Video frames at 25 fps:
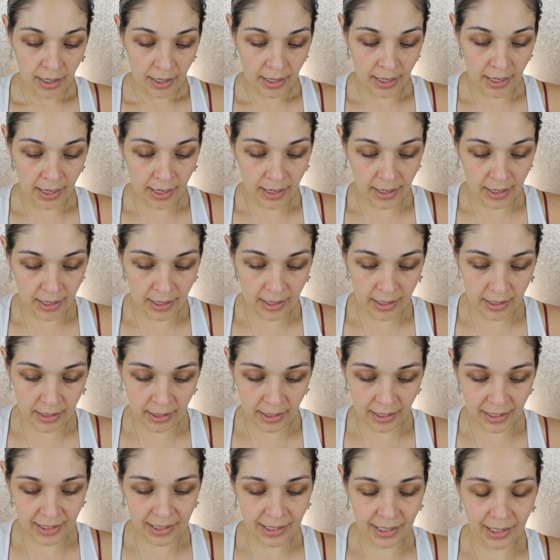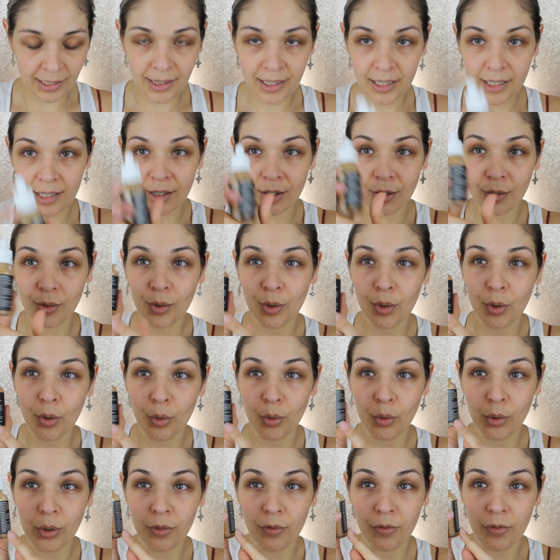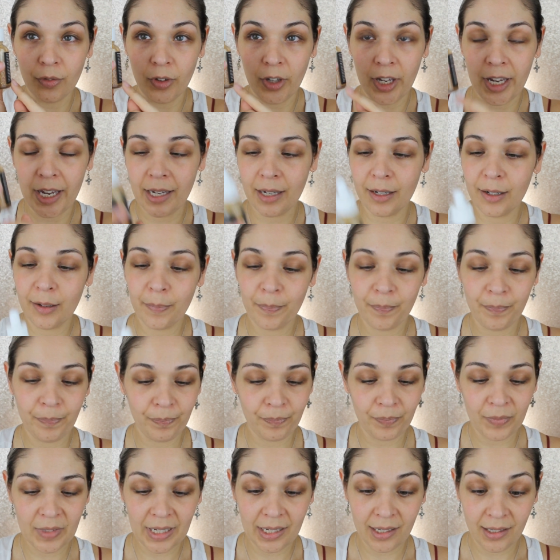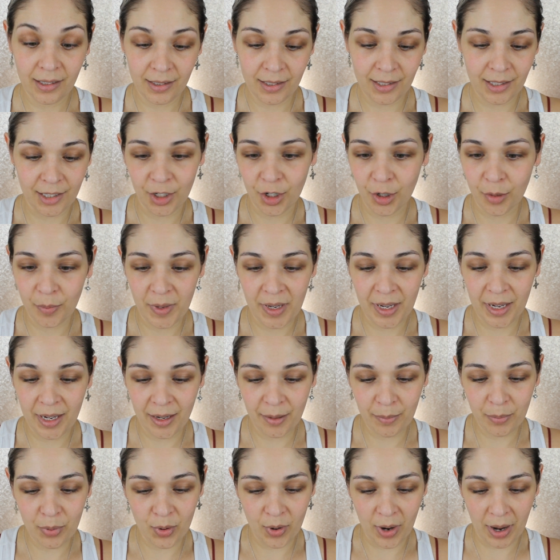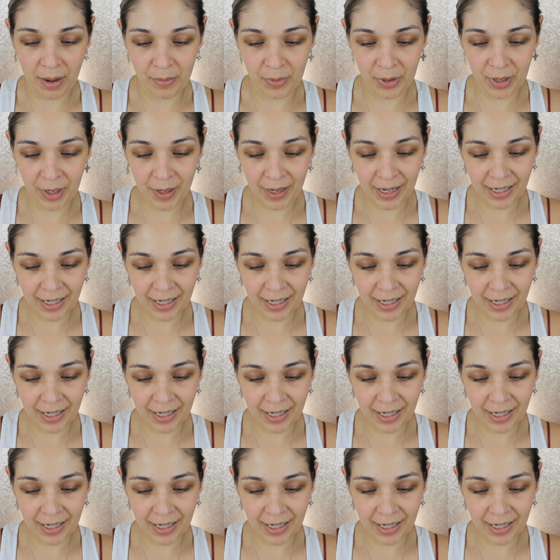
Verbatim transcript: And it's like this little gold flake serumy primer.